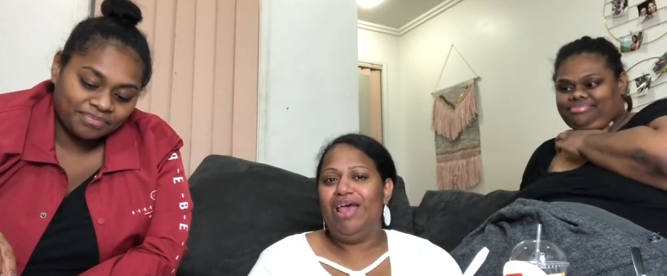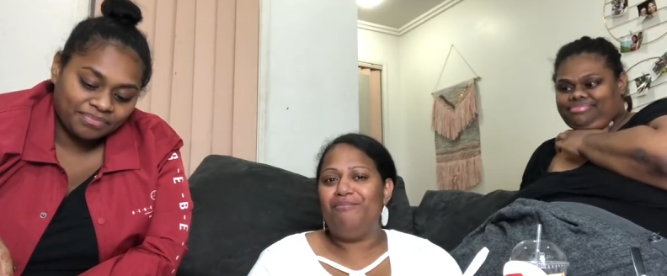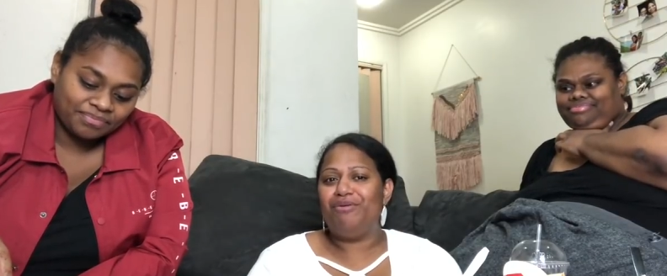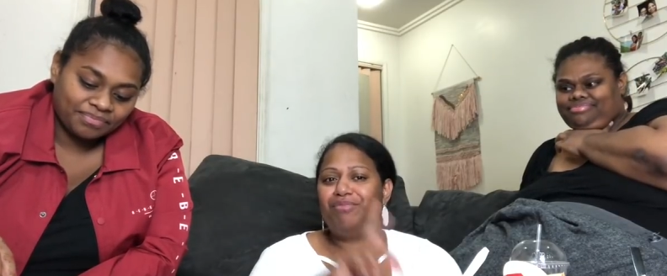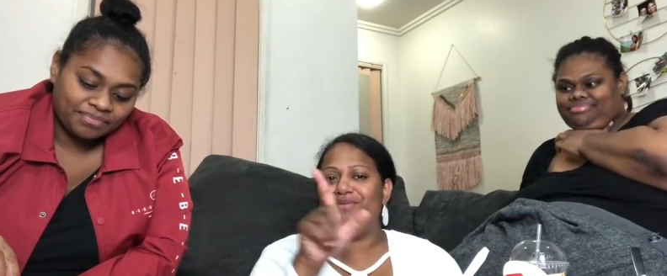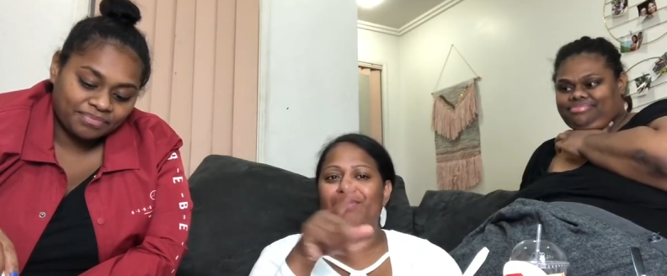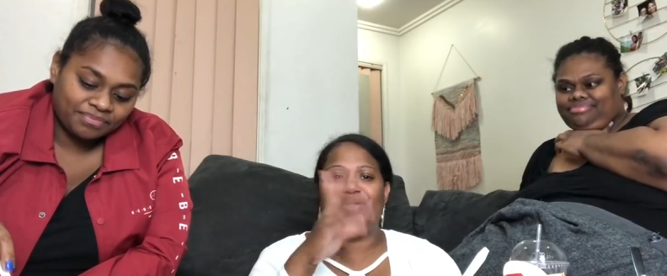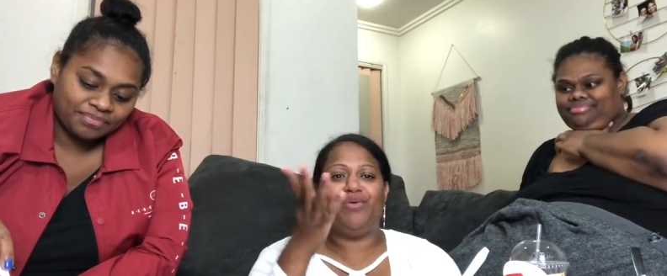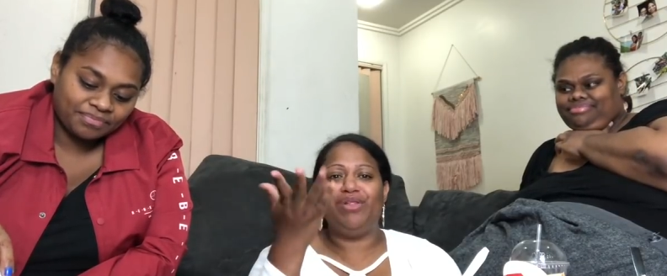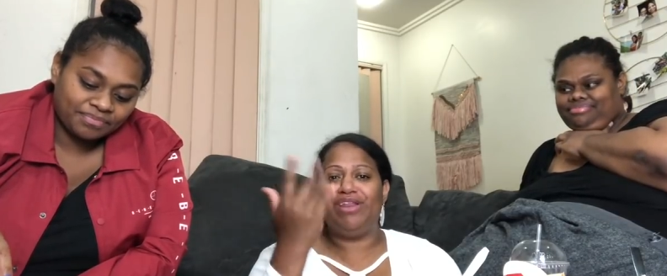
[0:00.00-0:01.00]
Speaker 1: and probably
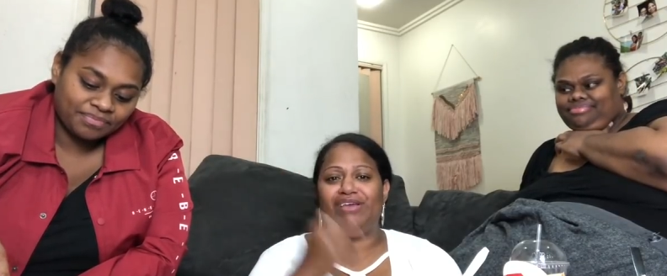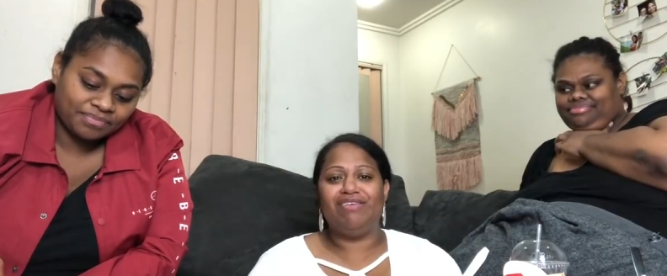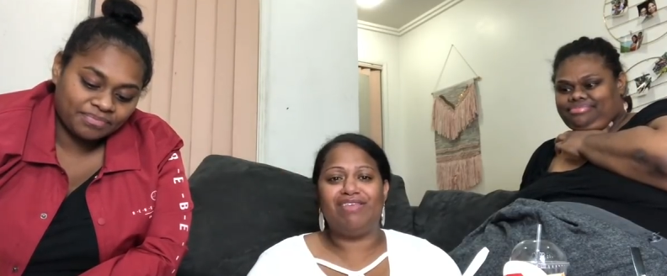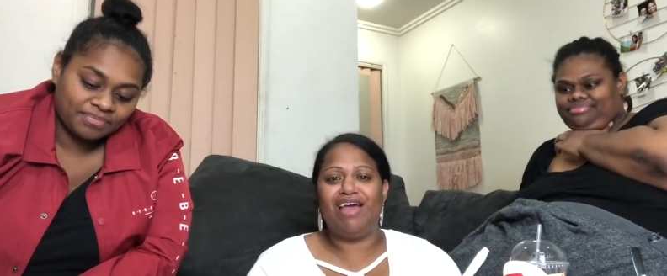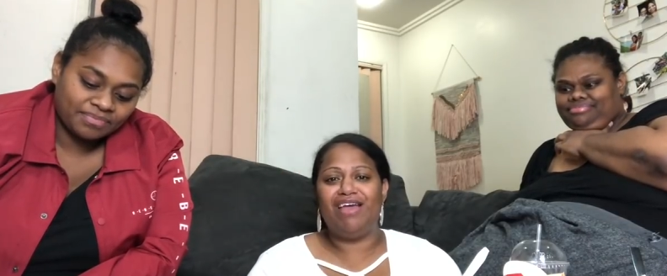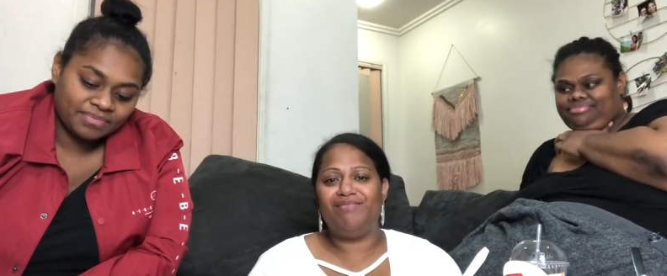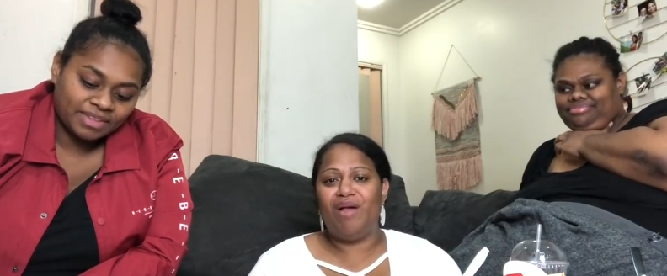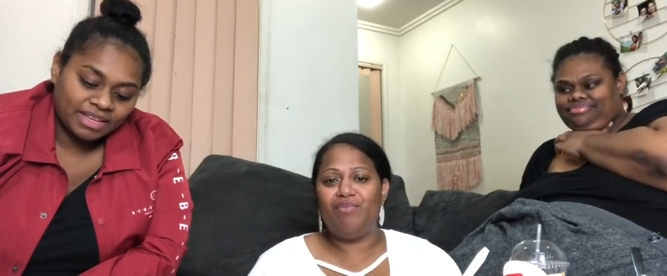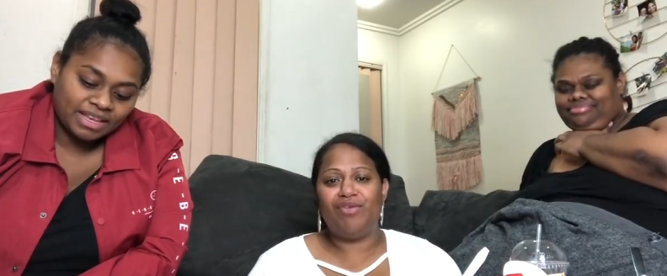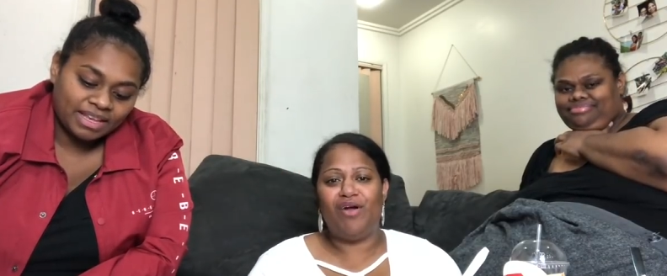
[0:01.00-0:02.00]
better quality because I
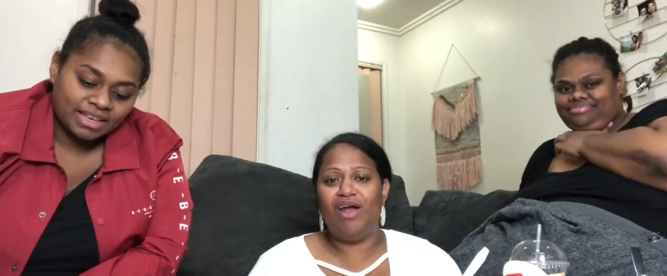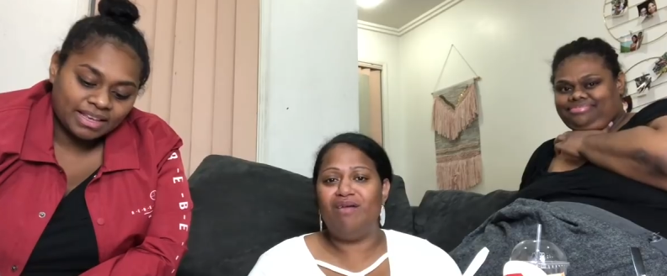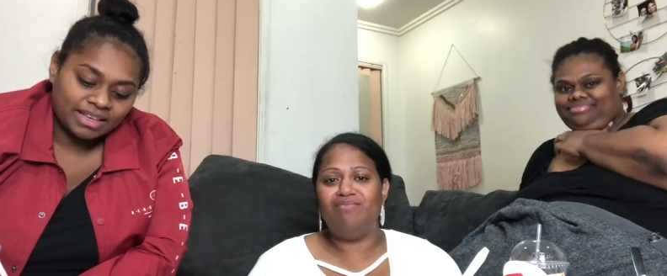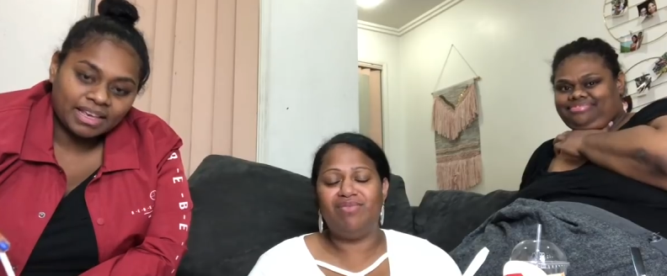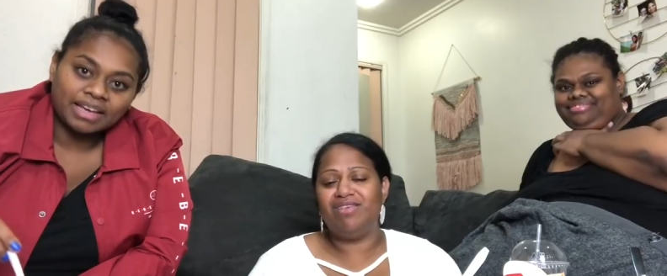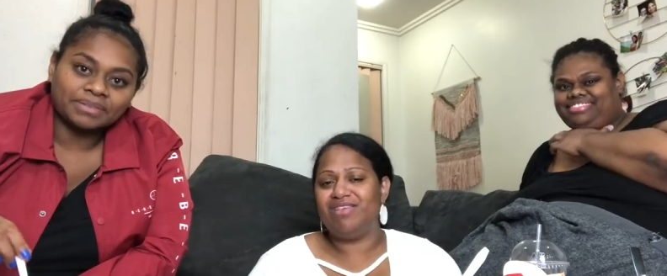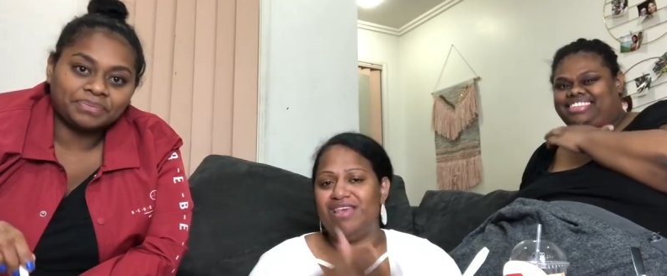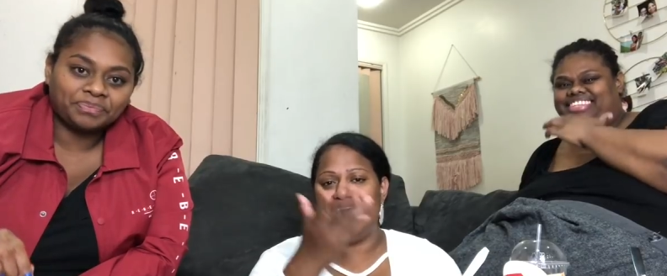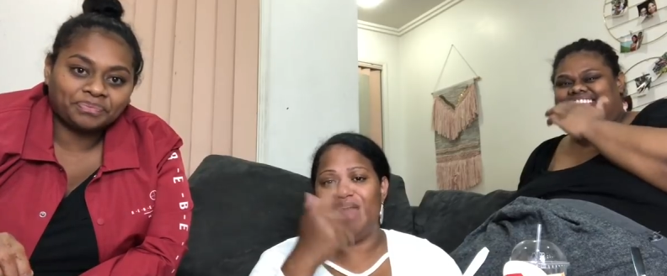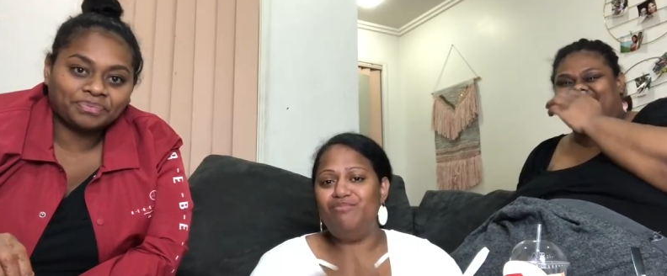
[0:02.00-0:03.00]
I'm sorry I'm yeah. just
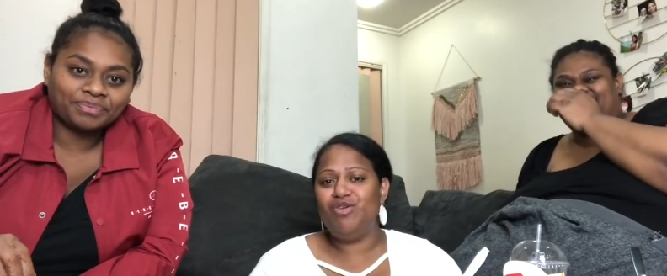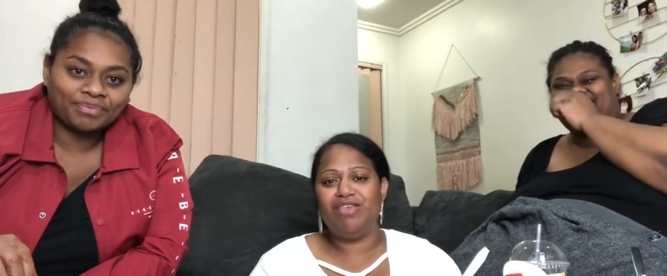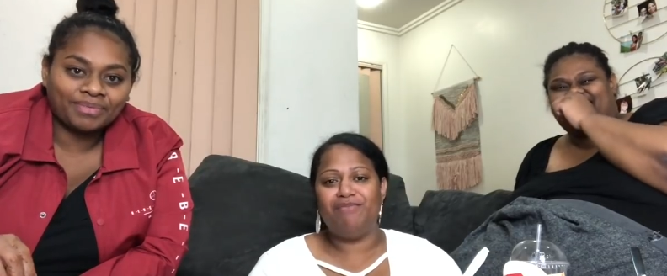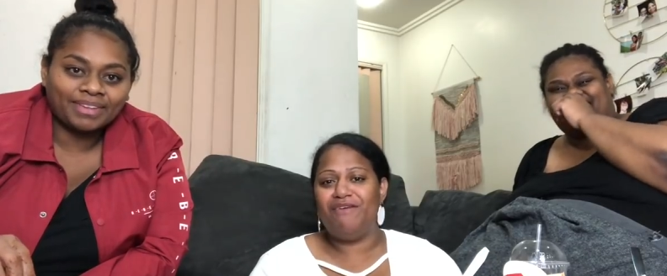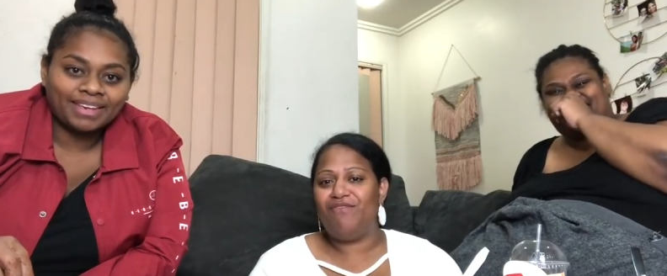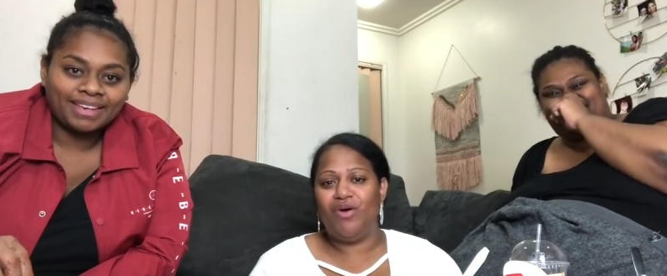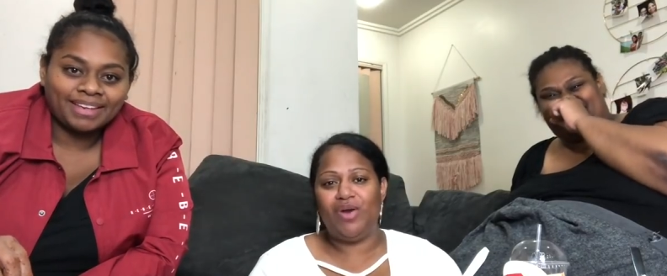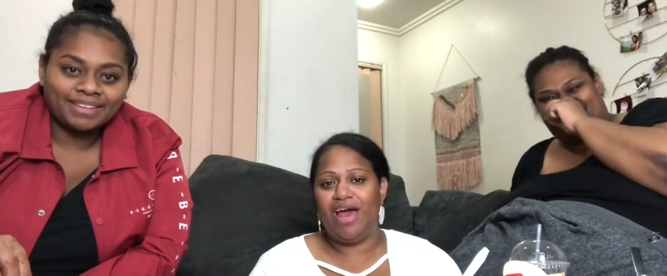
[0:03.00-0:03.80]
yeah I'm using my phone